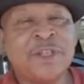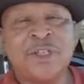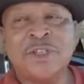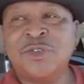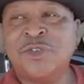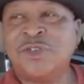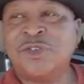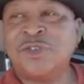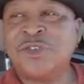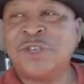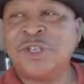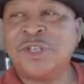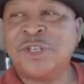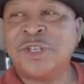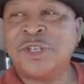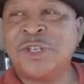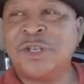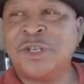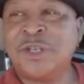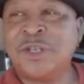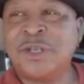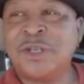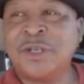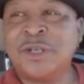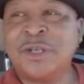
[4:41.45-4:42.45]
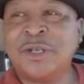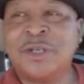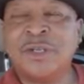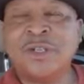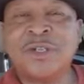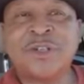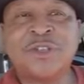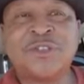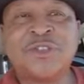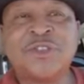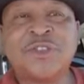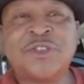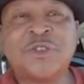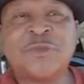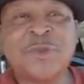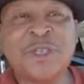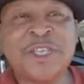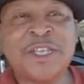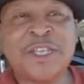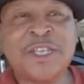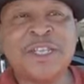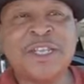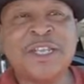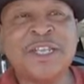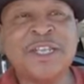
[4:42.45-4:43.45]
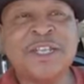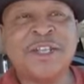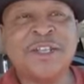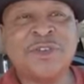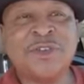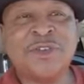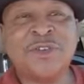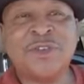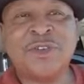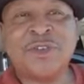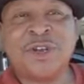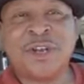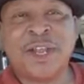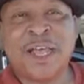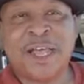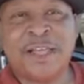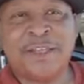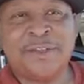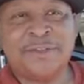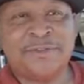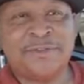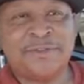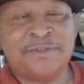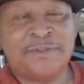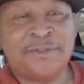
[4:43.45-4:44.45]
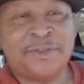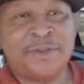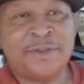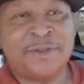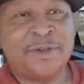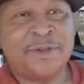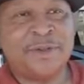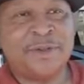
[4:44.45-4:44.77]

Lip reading: you should speak it into your life.